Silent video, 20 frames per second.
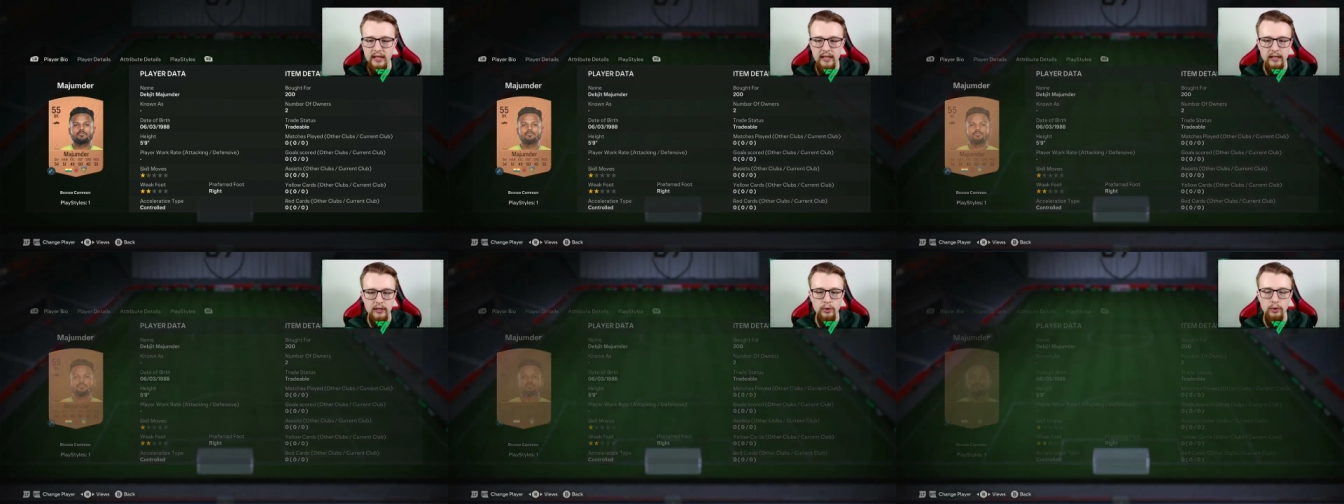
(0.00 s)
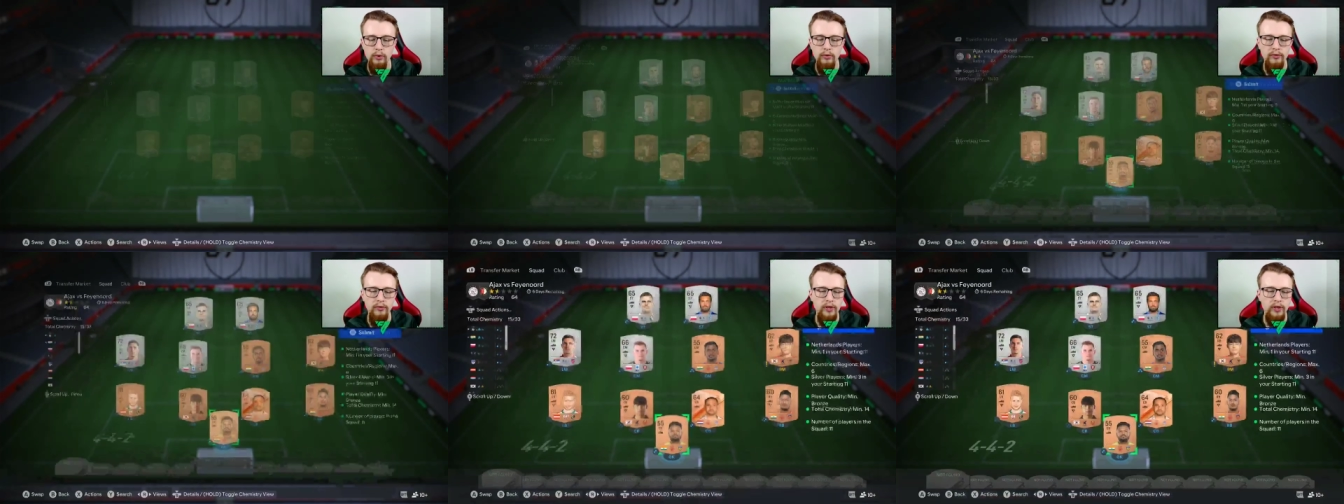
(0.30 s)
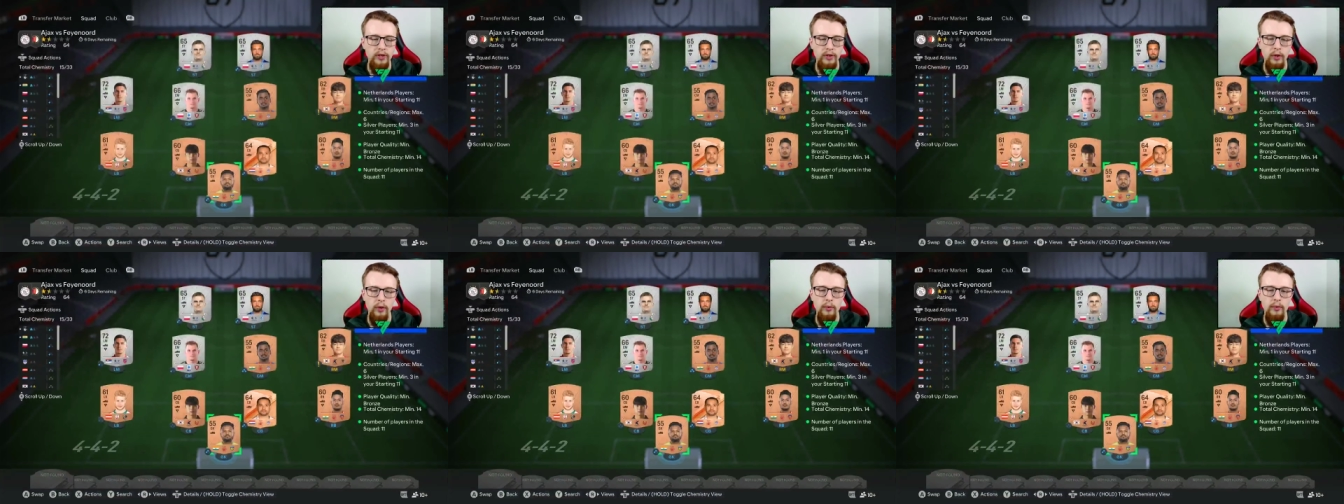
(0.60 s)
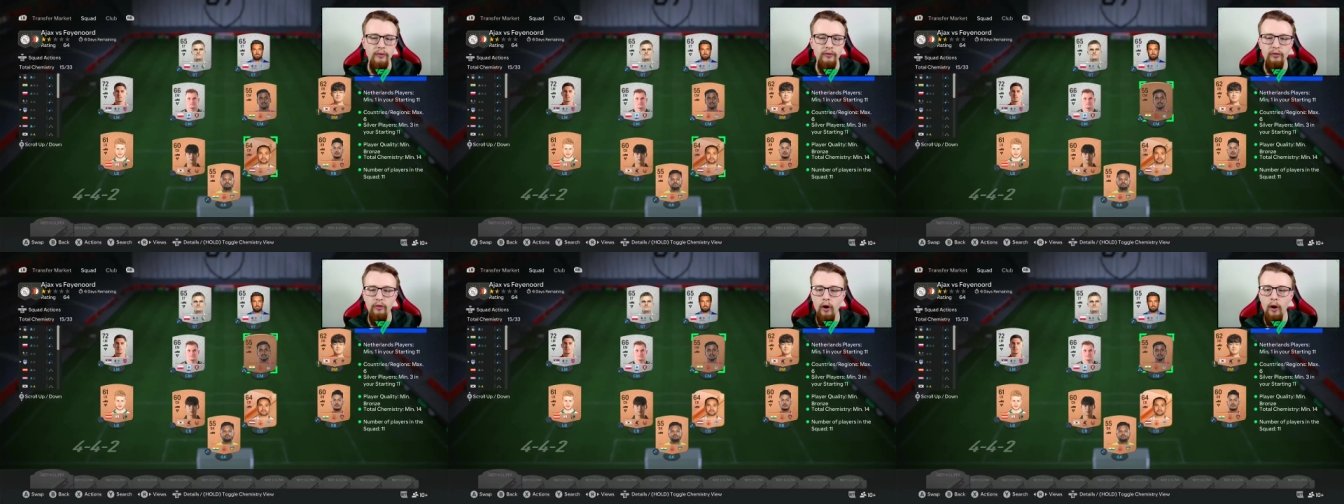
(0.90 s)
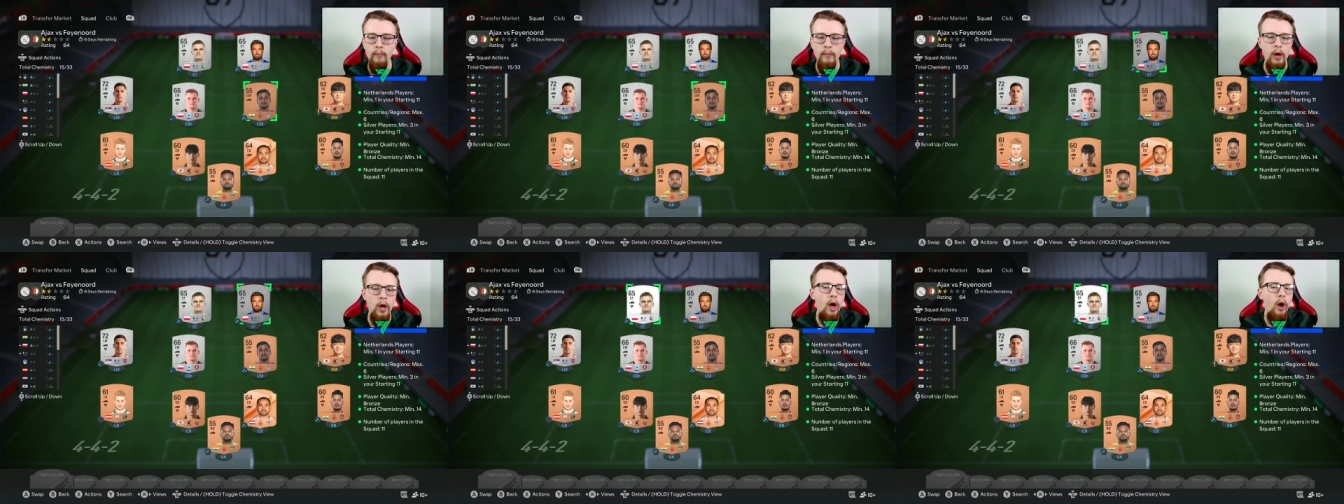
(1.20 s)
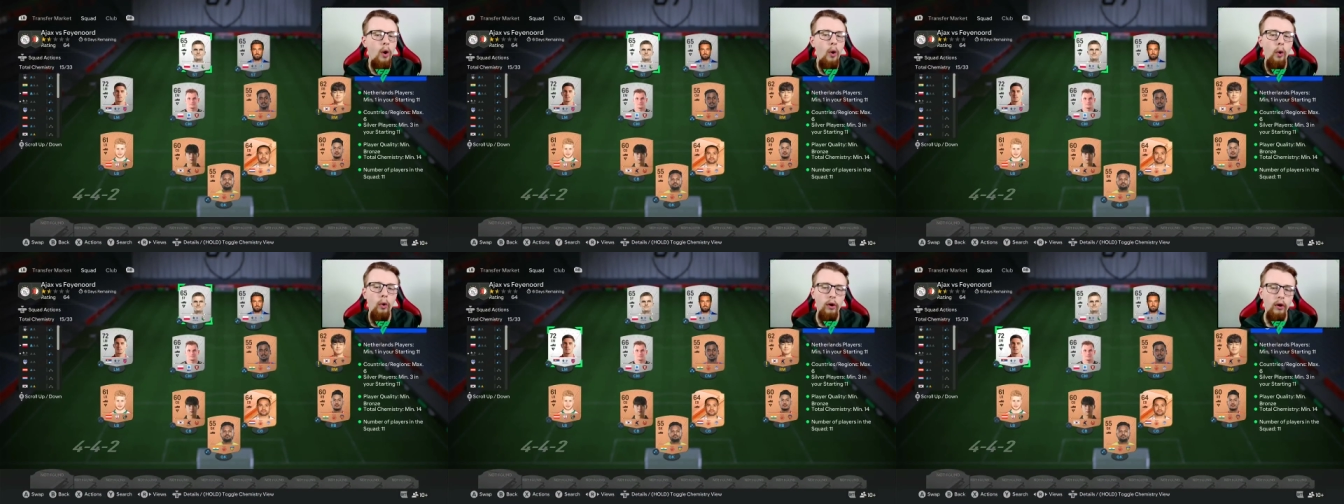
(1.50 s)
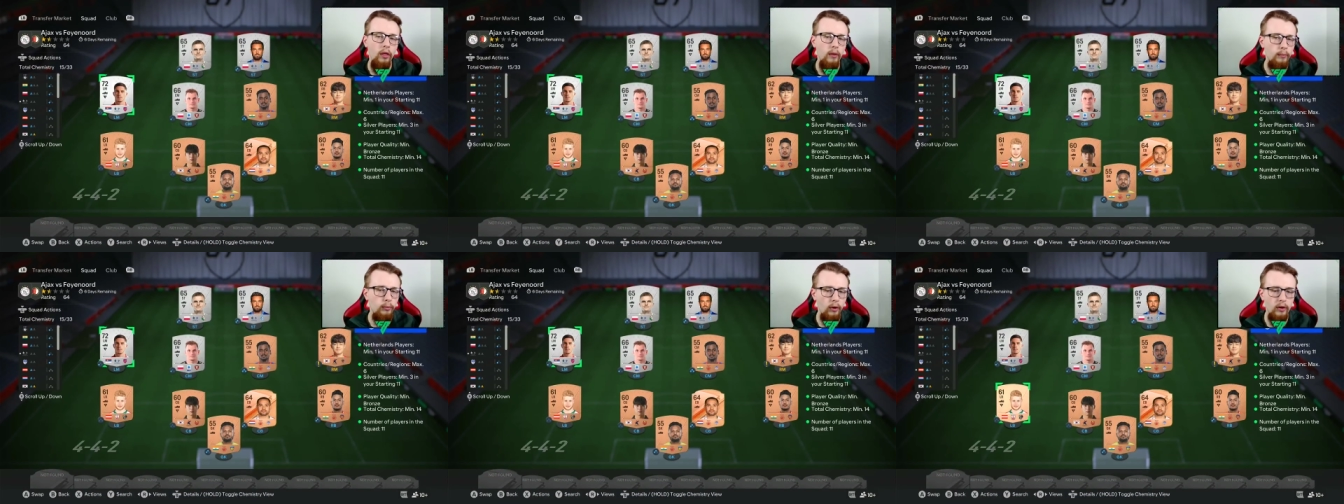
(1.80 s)
is all first owner from all of the
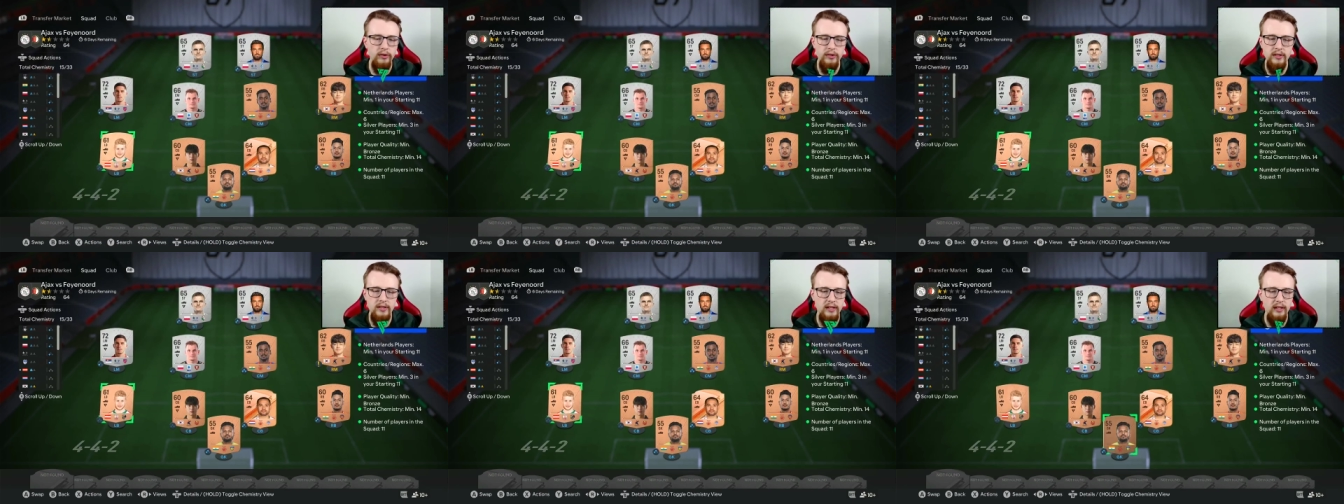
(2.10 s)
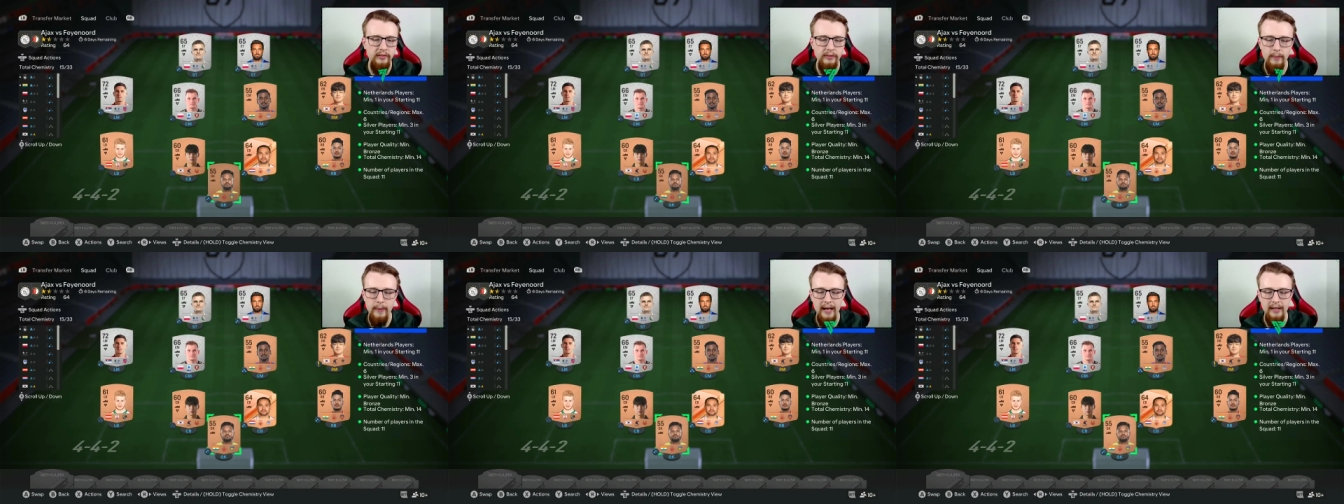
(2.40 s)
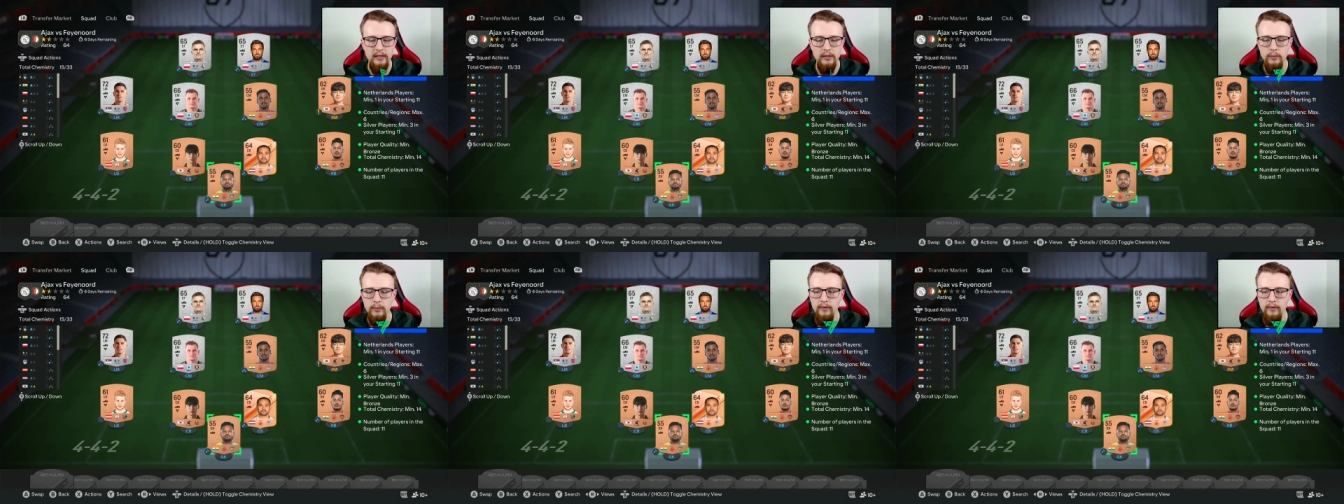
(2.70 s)
bronze and silver packs that we've